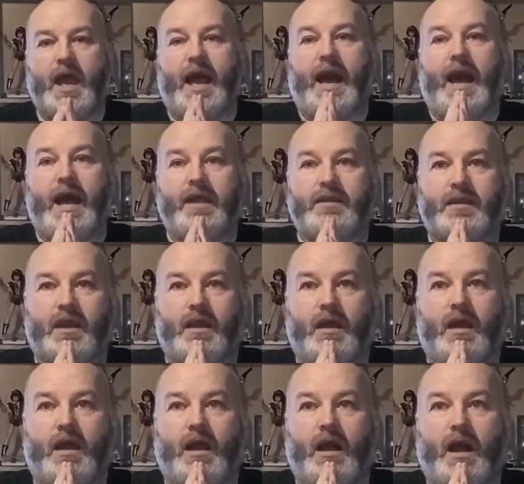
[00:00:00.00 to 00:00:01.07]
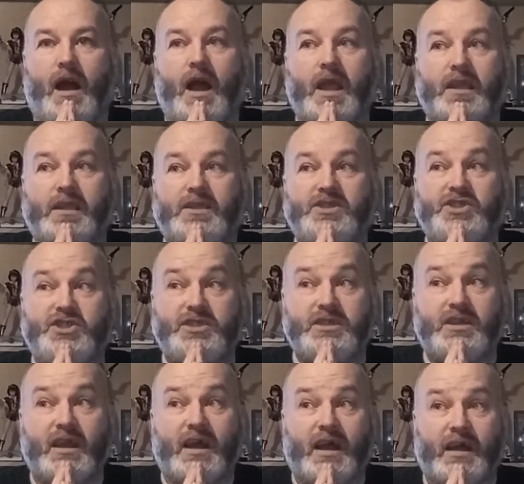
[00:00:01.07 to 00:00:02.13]
and I
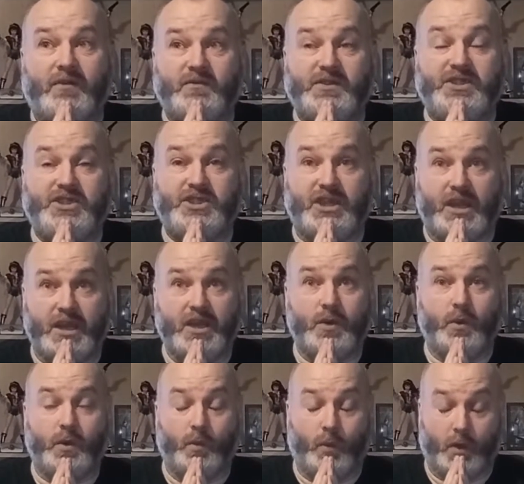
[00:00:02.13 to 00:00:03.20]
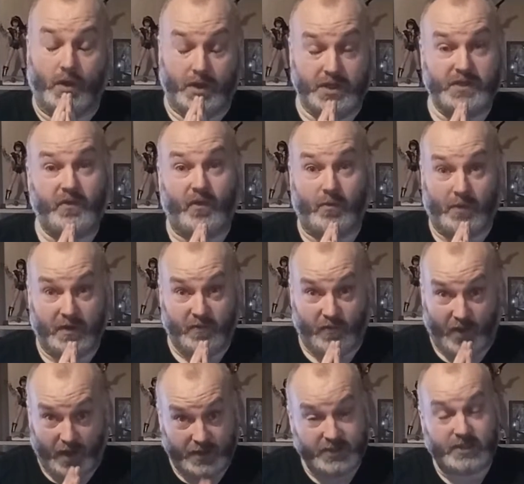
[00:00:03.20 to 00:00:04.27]
have genuine worries for my
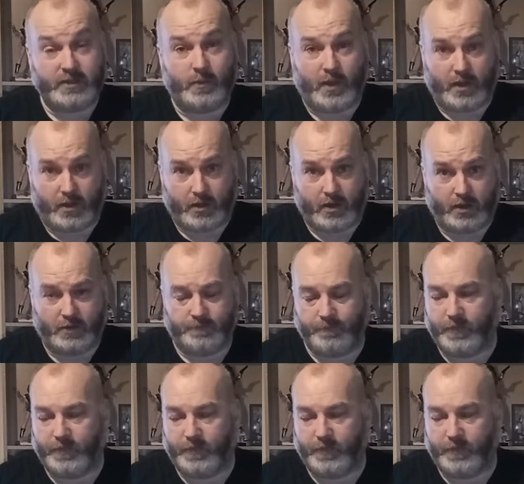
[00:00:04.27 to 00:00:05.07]
friends in America.